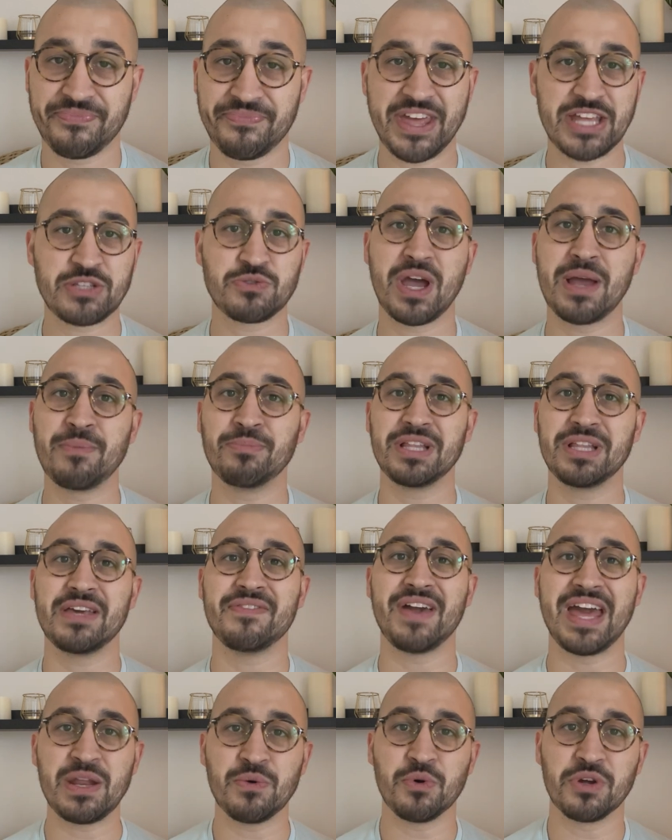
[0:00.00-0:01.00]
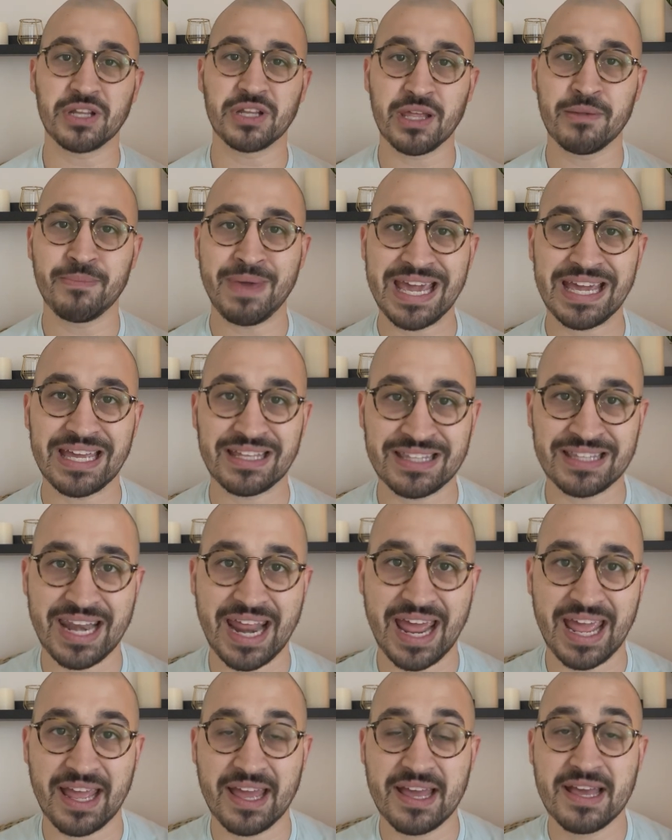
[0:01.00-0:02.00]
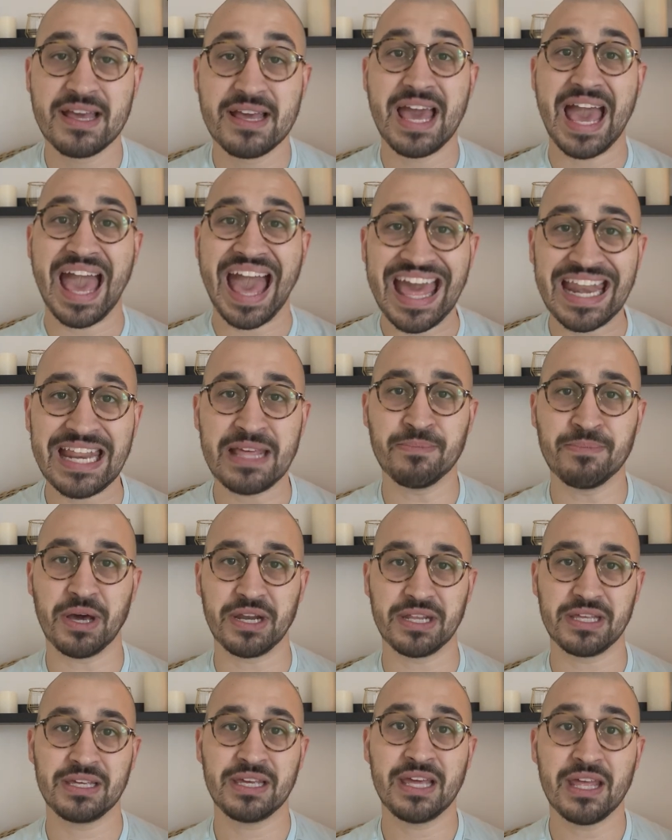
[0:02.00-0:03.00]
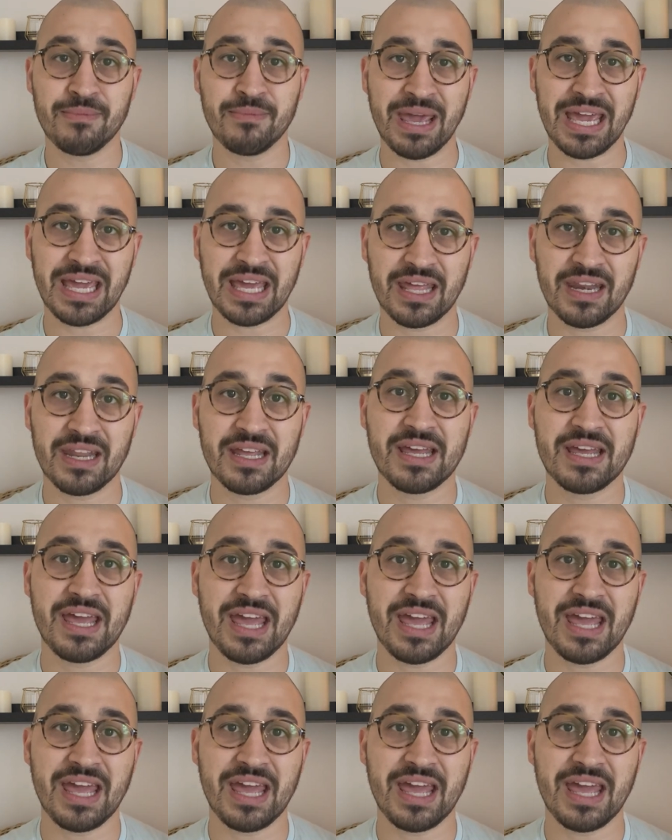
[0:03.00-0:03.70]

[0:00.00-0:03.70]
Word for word: That's why I believe anyone can make it today. Anybody can make it